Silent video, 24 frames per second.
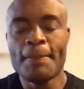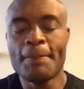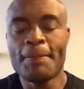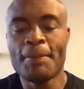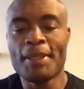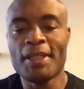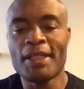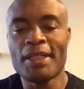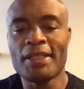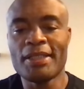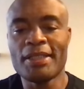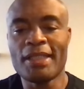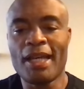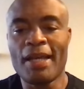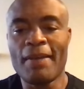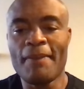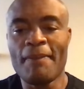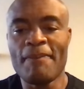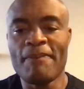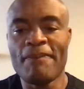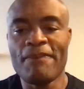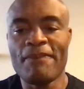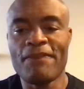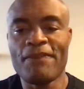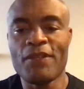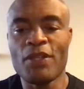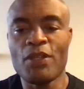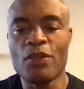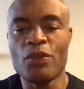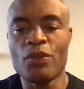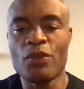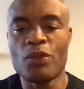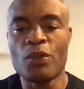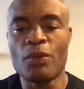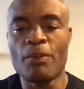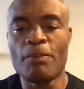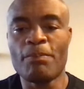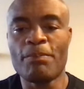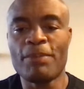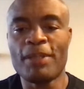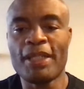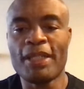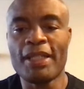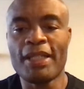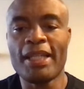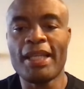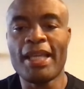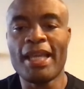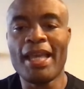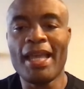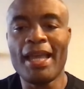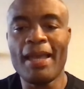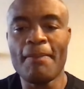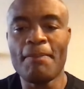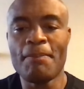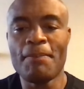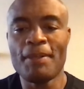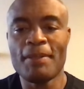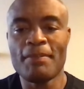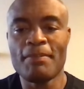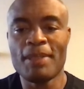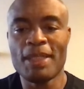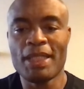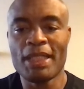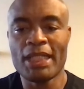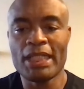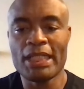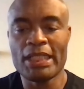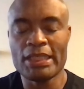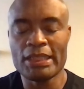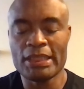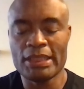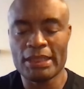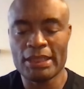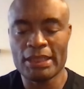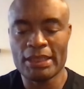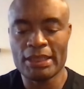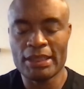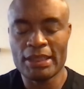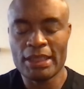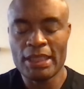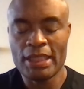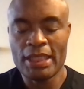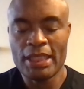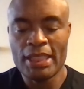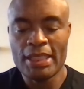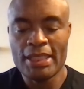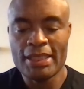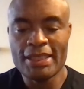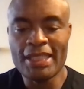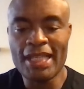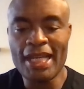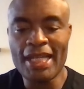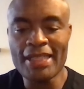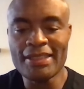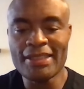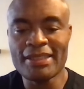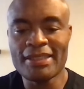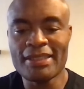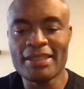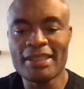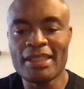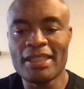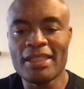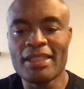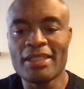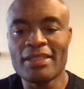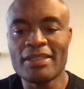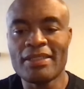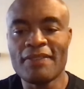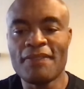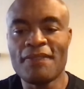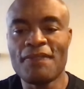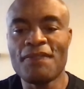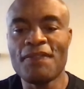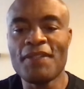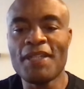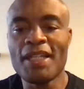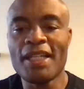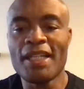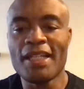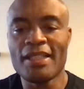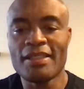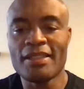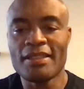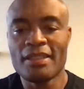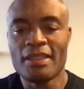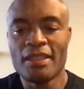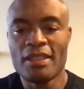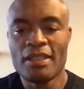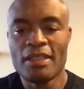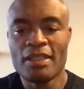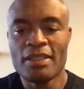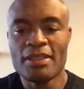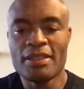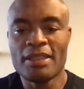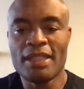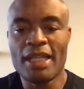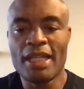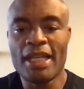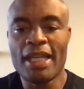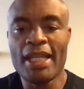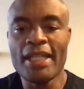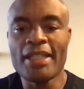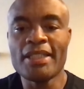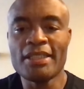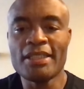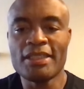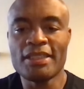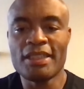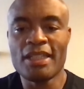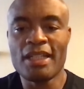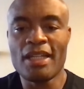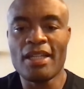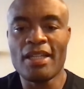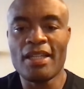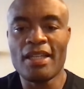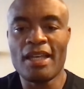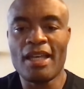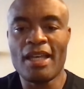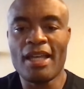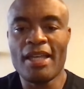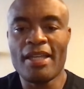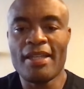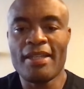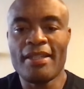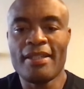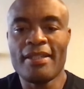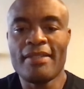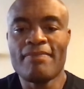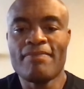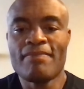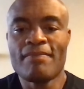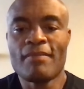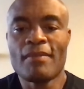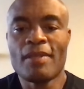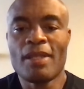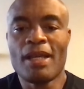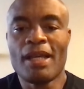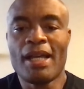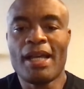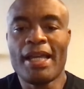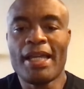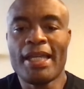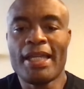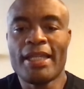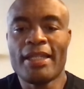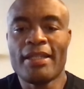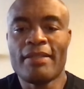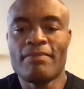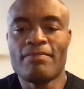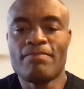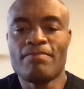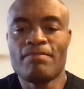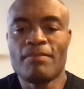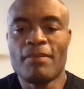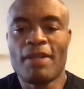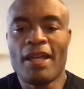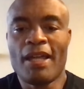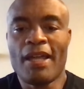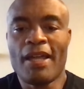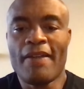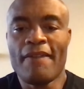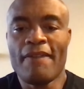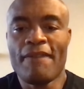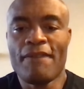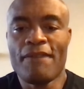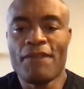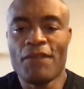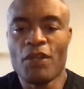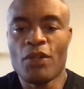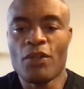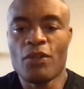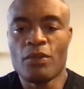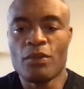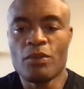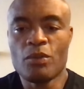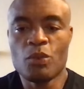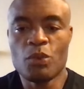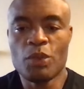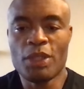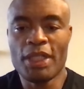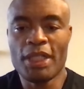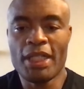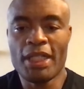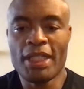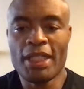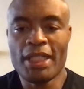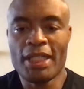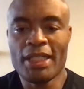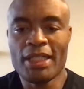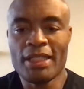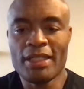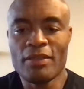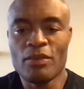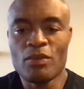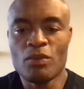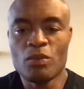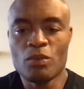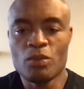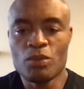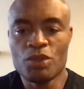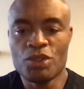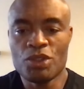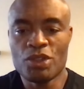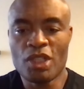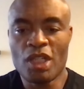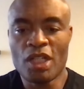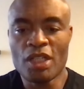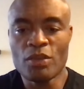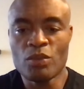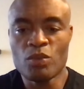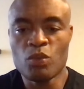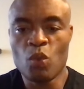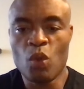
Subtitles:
but I'm feel completely happy because that's the feeling, the energy I I feel when I start